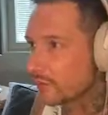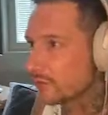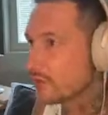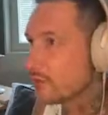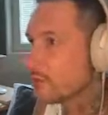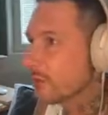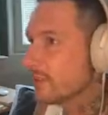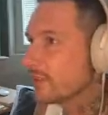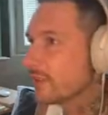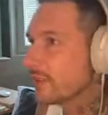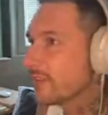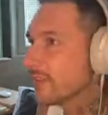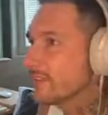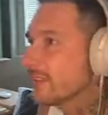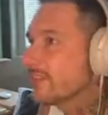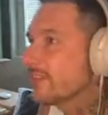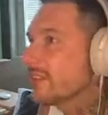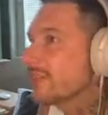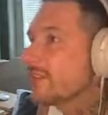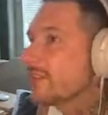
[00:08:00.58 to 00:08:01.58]
of course.
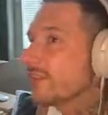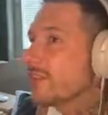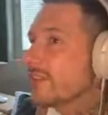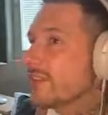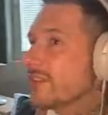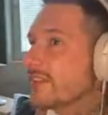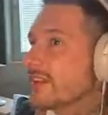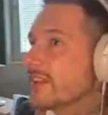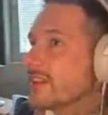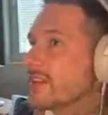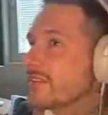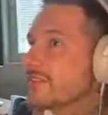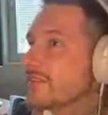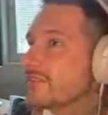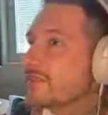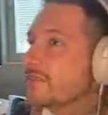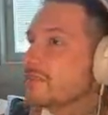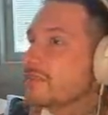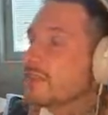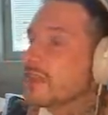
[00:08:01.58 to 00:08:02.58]
It's a lot of
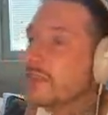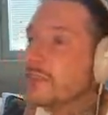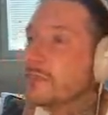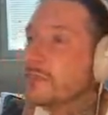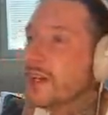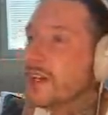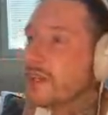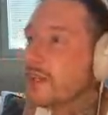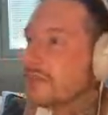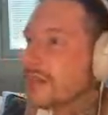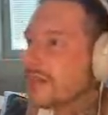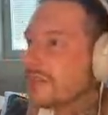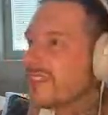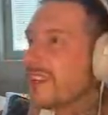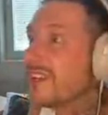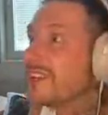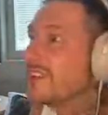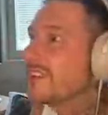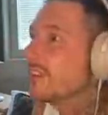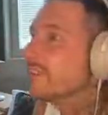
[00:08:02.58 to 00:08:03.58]
fun Minecraft
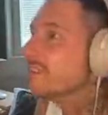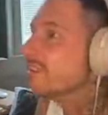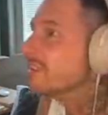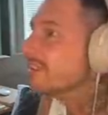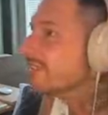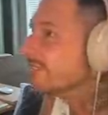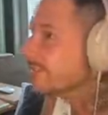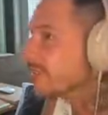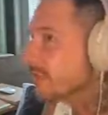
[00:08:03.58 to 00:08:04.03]
activities.